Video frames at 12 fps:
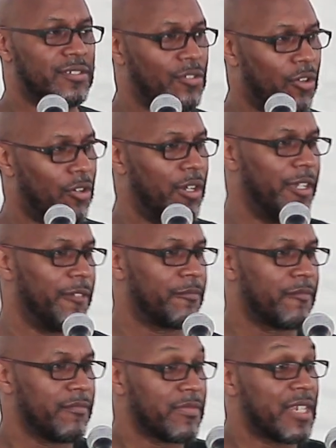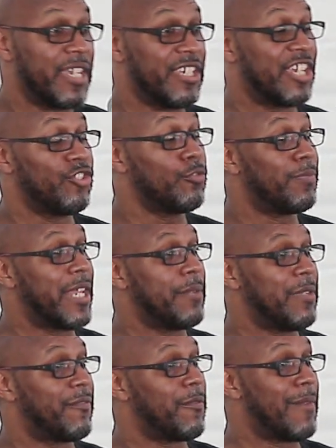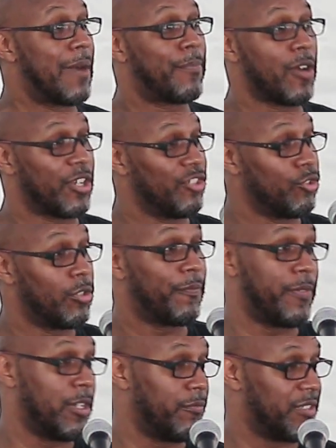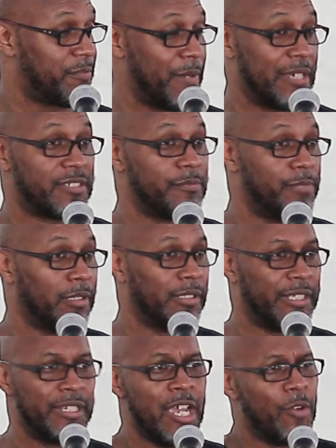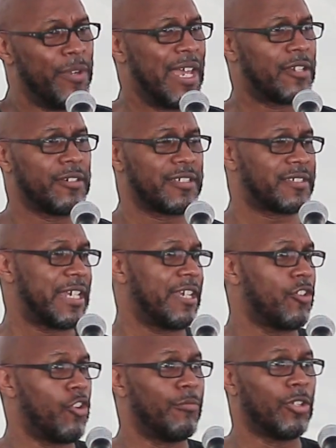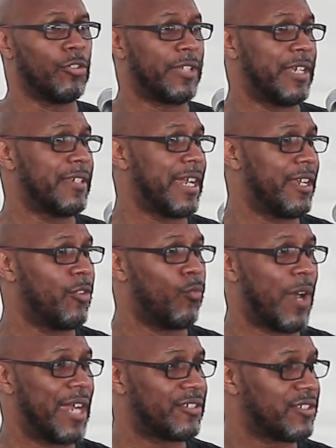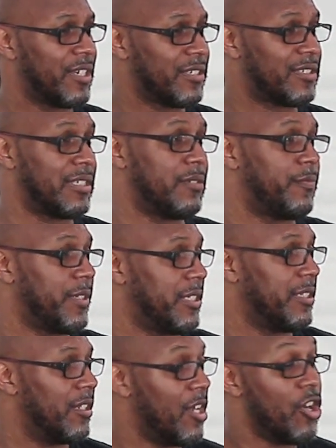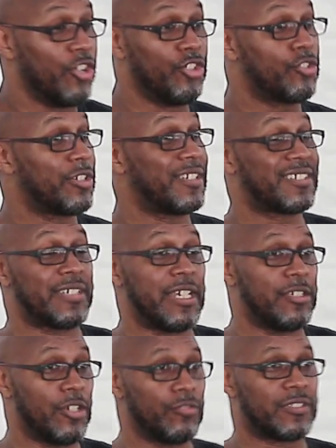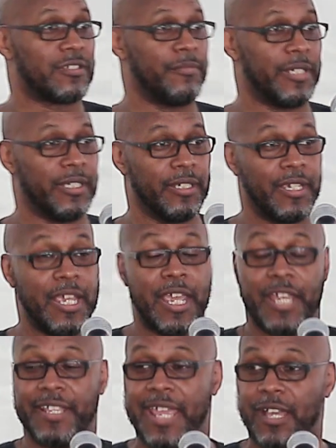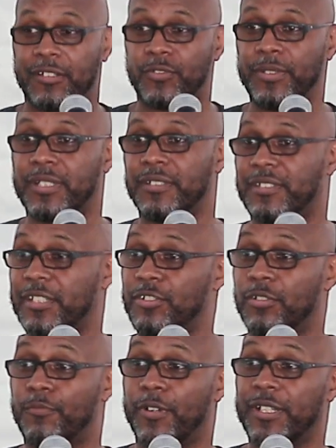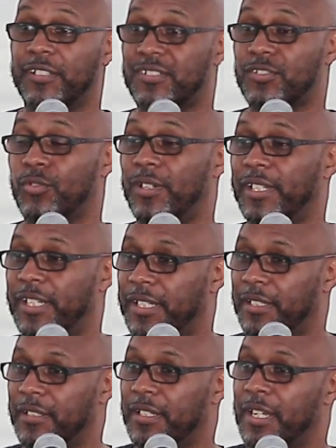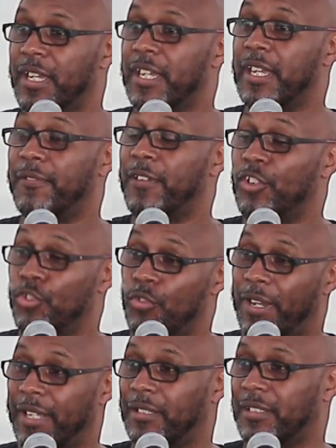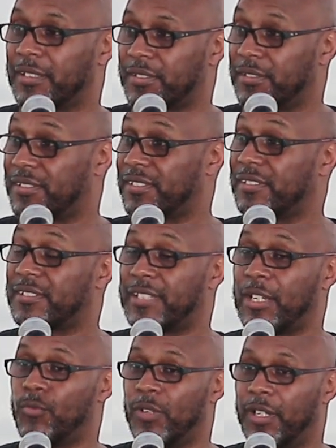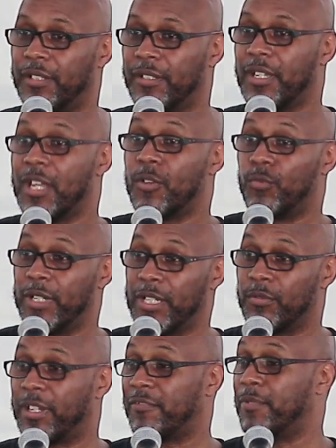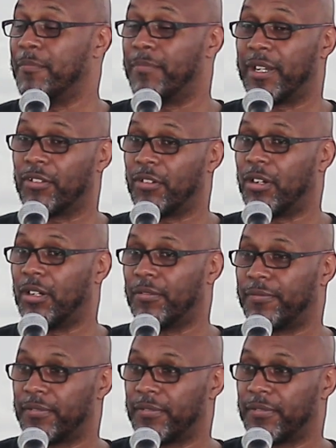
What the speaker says: gone. And yet you blame me for my part in your failed responsibility when I could have stayed home alone that night and watched TV. Or you could have said no to me. And now as we continue to bring this to an end, if you had listened since day one, we would have been better off